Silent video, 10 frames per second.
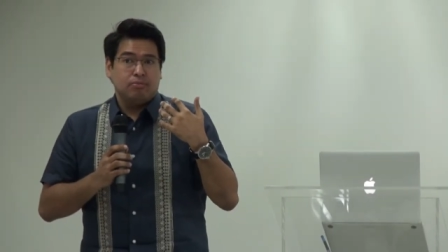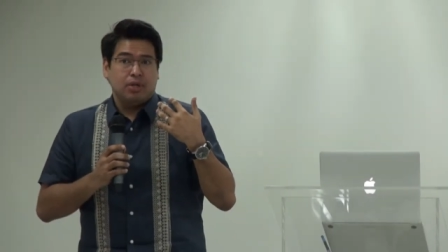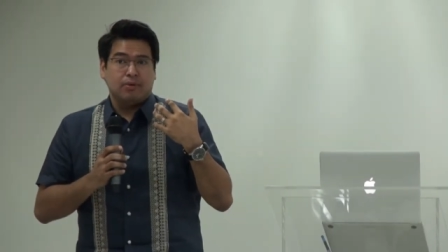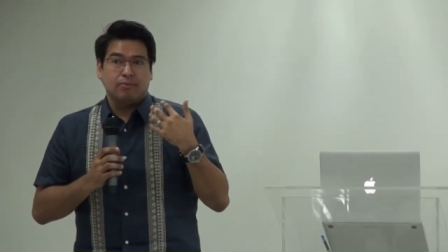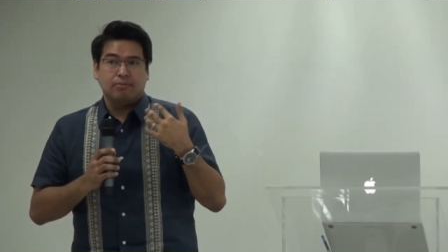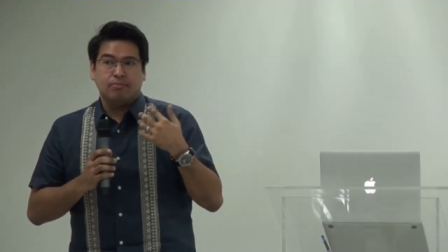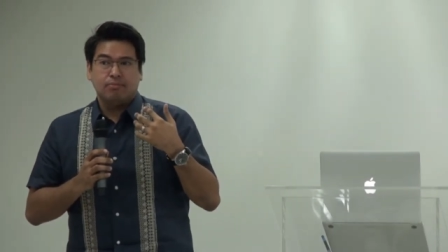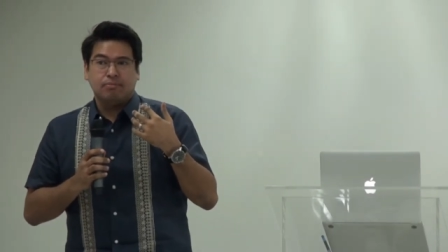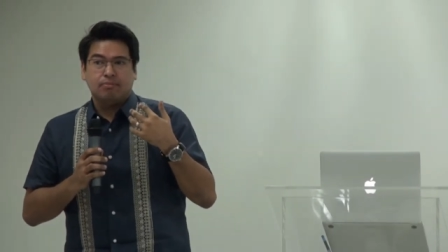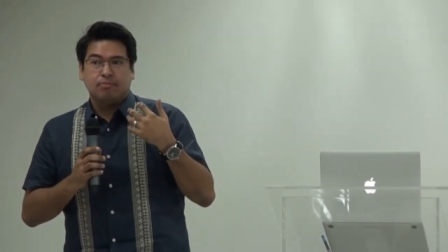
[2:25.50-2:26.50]
you know,
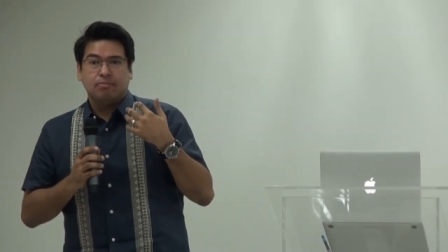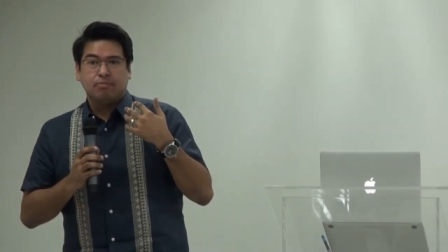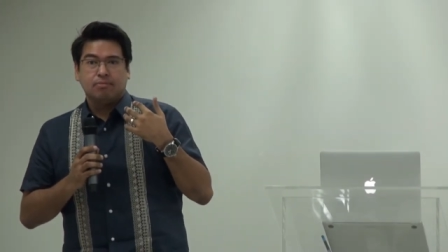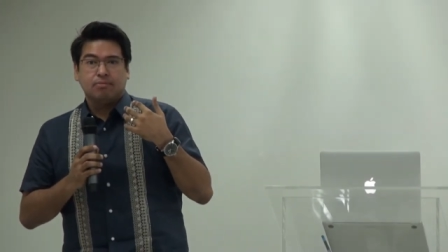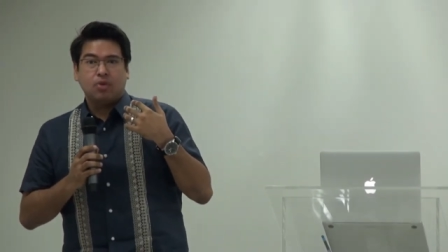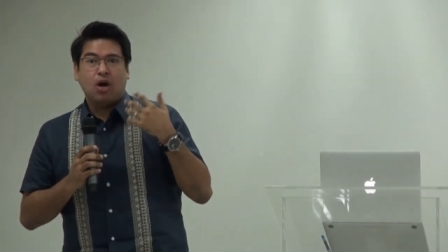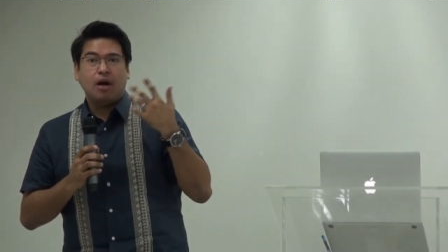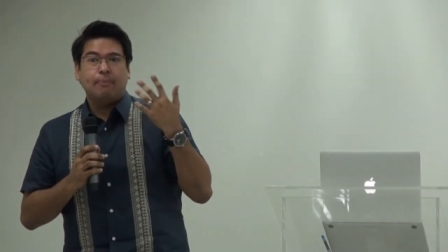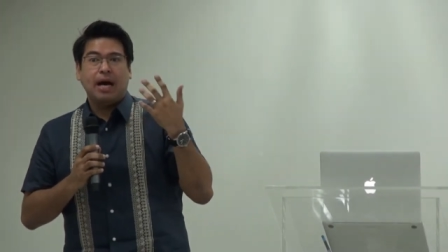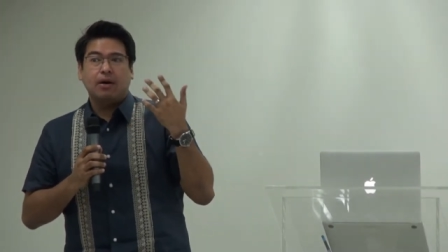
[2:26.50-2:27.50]

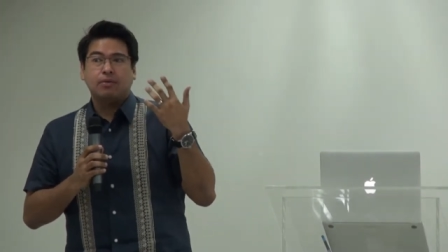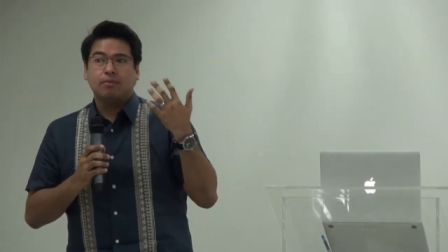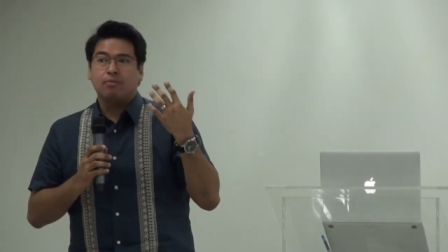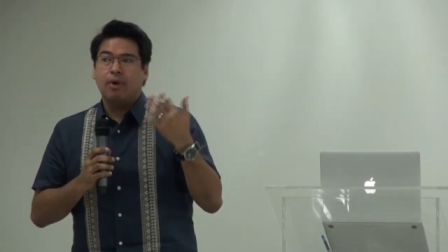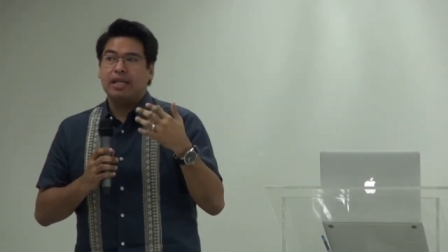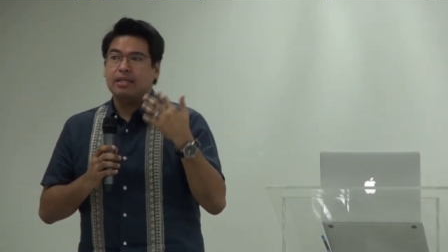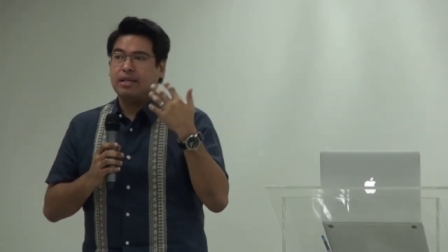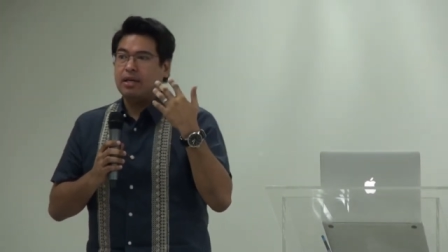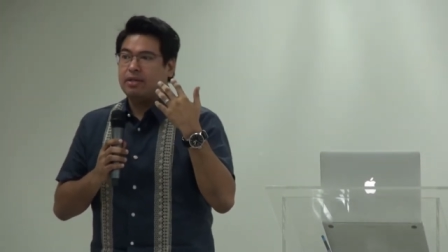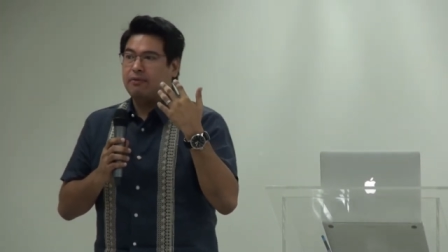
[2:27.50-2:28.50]
talk about what
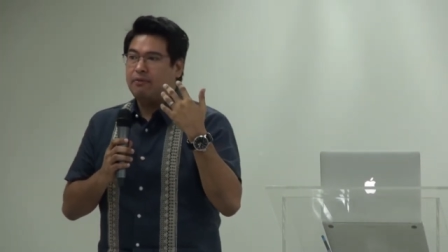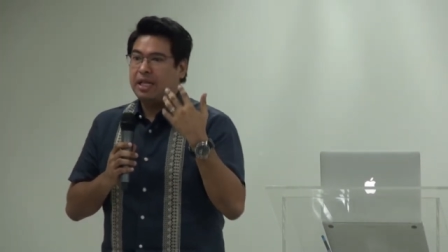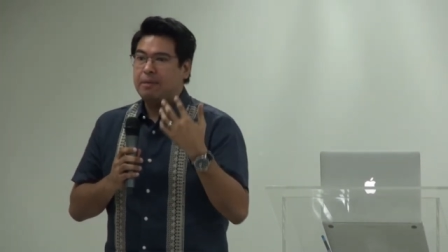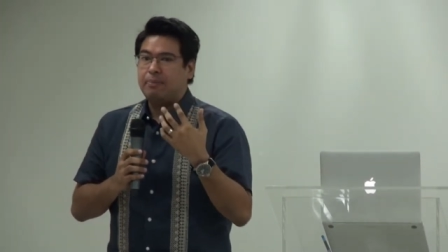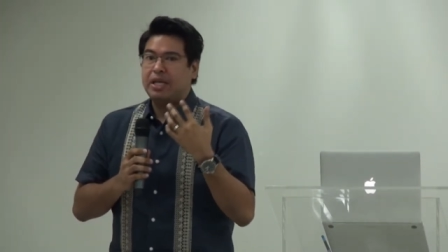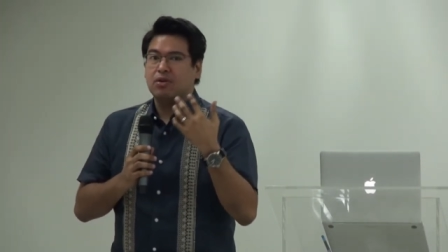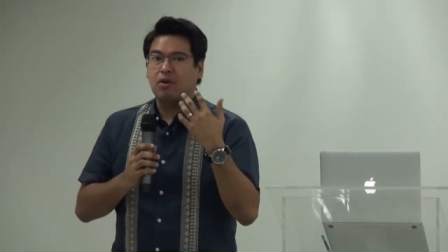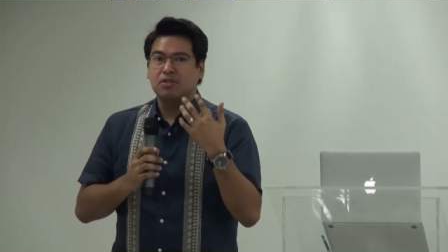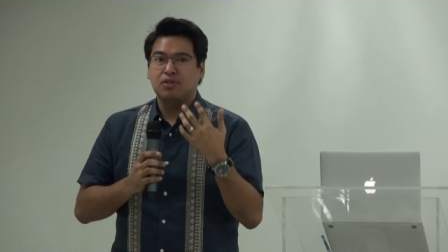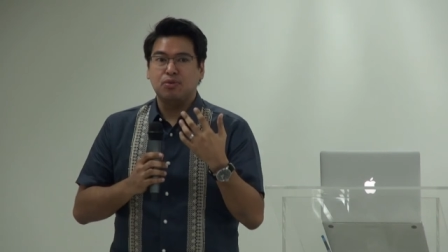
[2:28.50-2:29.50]
the Philippine
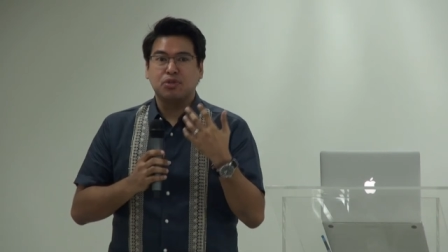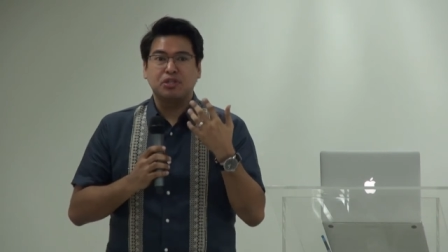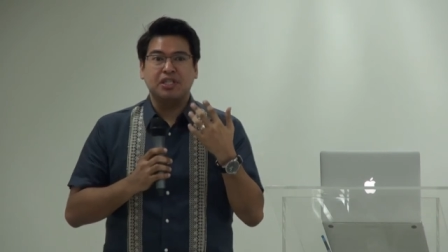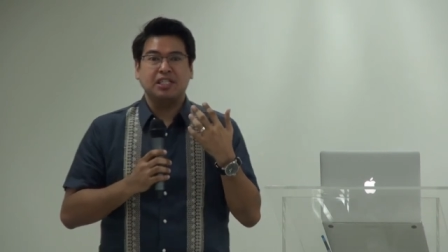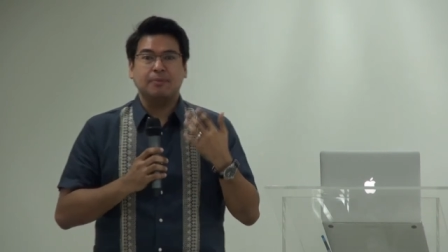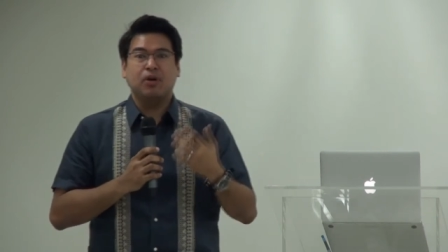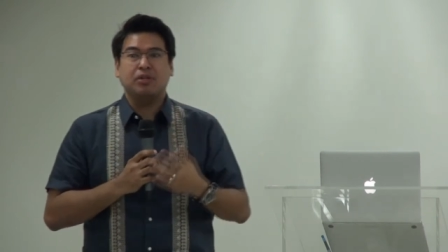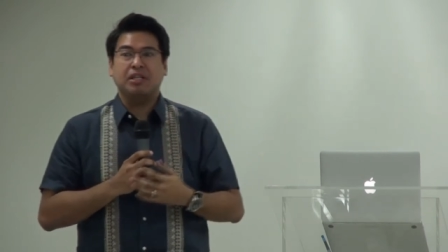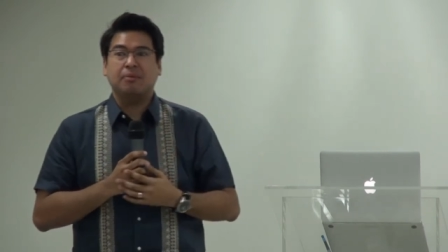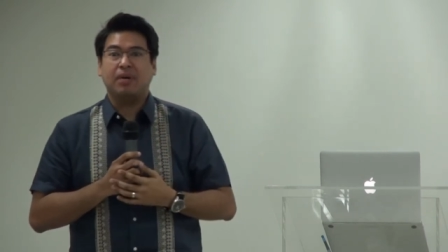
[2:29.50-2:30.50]
Constitution says
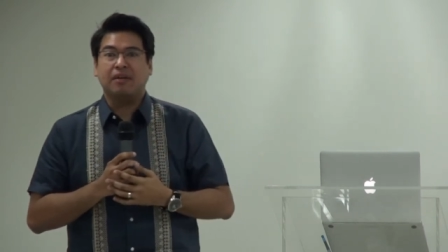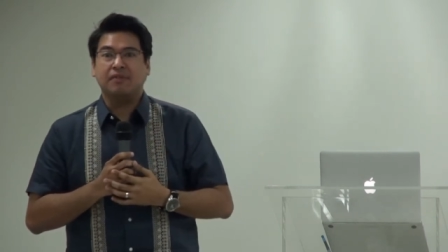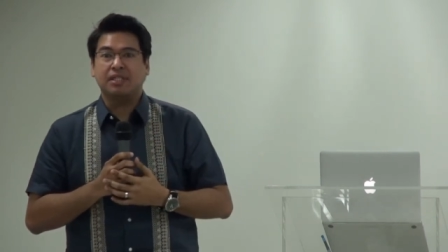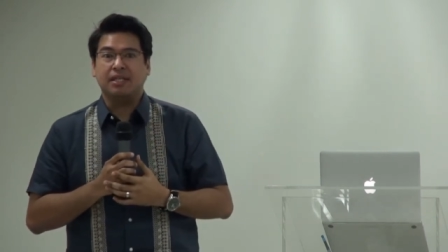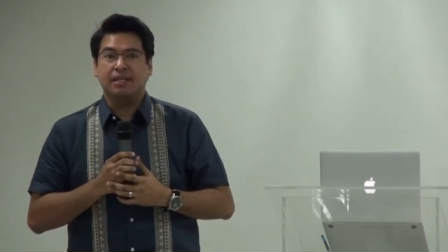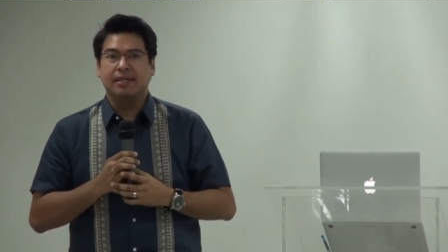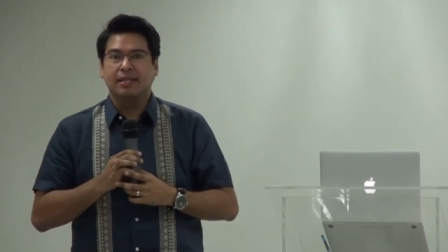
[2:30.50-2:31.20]
about data privacy.